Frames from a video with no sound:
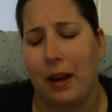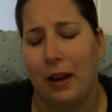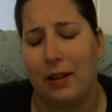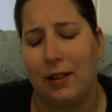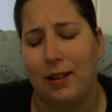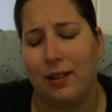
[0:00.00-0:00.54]

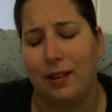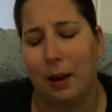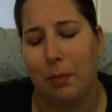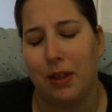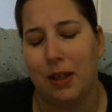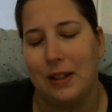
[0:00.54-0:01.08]

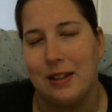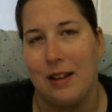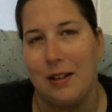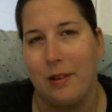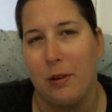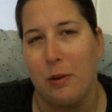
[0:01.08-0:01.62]
Except it
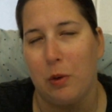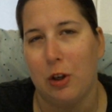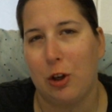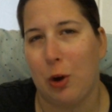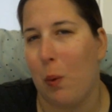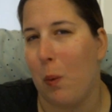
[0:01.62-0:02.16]
doesn't
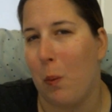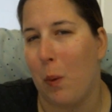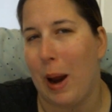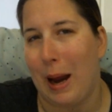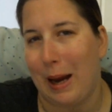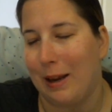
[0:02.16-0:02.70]
go
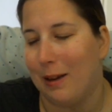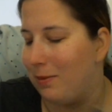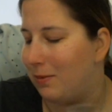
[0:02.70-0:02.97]
away,